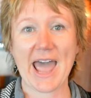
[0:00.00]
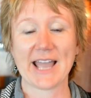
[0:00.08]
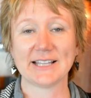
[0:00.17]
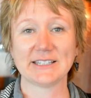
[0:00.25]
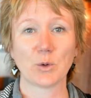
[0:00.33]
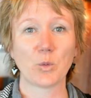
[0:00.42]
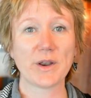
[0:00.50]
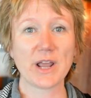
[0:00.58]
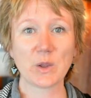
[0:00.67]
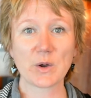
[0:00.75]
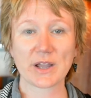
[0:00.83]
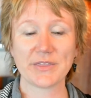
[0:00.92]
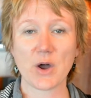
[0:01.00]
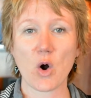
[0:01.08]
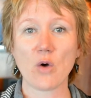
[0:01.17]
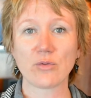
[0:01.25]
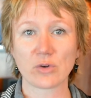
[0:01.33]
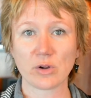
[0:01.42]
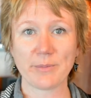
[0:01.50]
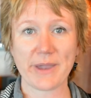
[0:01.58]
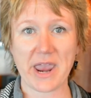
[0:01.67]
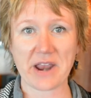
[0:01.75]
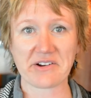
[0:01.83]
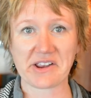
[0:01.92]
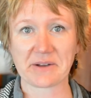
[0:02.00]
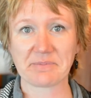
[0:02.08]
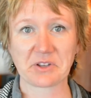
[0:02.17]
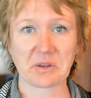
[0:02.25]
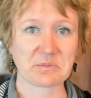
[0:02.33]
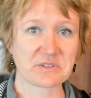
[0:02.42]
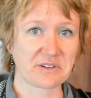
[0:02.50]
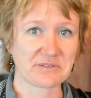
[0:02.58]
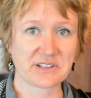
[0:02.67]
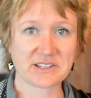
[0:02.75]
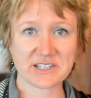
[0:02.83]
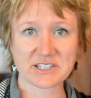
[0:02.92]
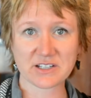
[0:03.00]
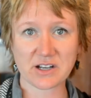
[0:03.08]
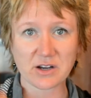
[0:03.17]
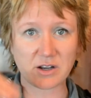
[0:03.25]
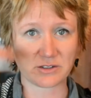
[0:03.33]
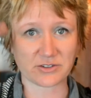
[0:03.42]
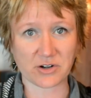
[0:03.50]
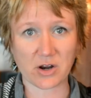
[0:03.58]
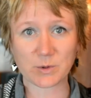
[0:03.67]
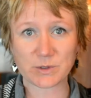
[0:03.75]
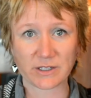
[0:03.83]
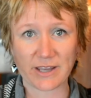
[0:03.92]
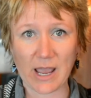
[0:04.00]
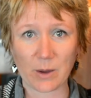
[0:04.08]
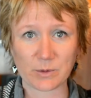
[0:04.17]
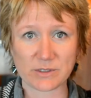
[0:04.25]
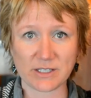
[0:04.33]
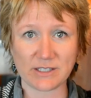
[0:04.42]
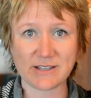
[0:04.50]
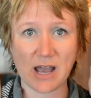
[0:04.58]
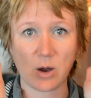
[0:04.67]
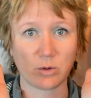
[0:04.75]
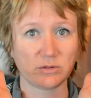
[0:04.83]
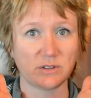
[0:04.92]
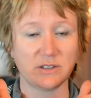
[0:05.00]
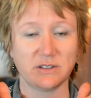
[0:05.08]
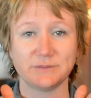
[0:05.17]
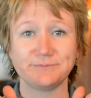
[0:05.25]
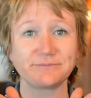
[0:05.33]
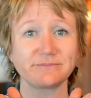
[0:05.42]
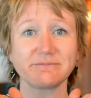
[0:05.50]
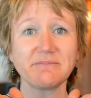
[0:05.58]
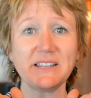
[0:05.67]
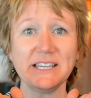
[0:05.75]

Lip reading: And when I look at the overall Bay Area, San Francisco, Contra Costa County, down the